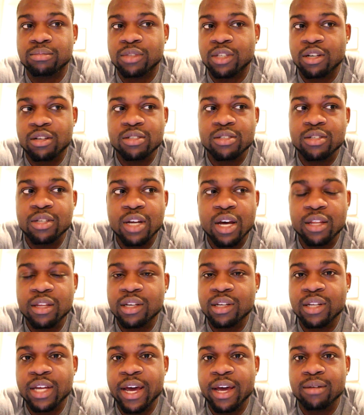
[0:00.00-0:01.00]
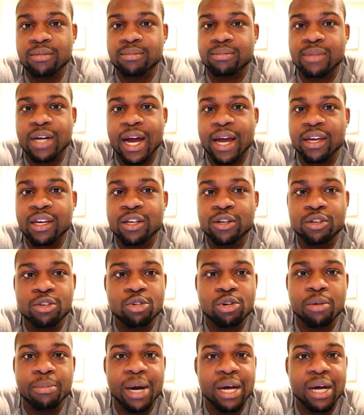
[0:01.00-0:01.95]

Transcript: There's nothing that I can do